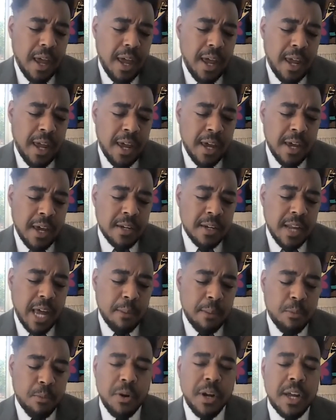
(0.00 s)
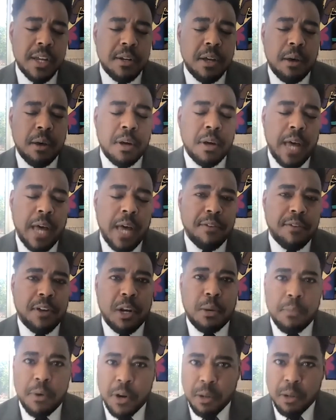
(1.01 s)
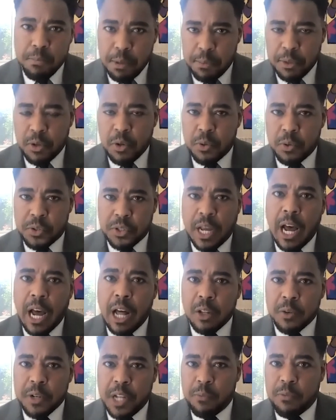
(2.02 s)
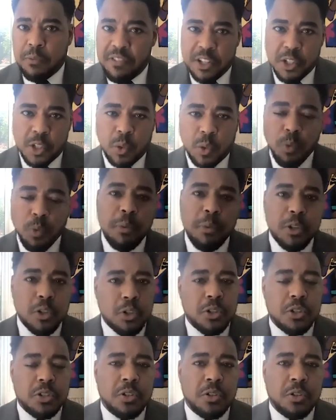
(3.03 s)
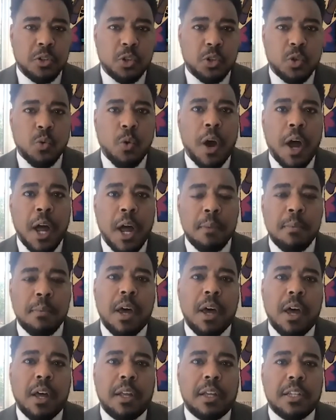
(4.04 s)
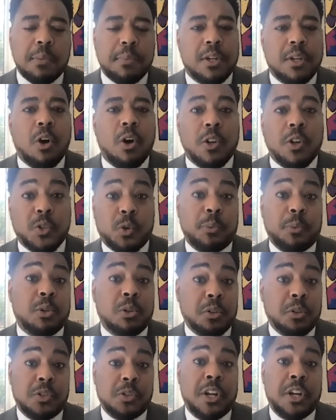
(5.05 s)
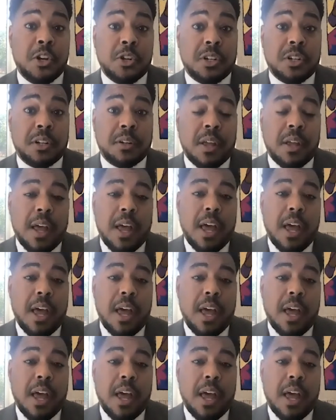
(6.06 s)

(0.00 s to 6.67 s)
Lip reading: And I bring in an African-American biblical scholar named Vincent Wimbush to describe something called scripturalization.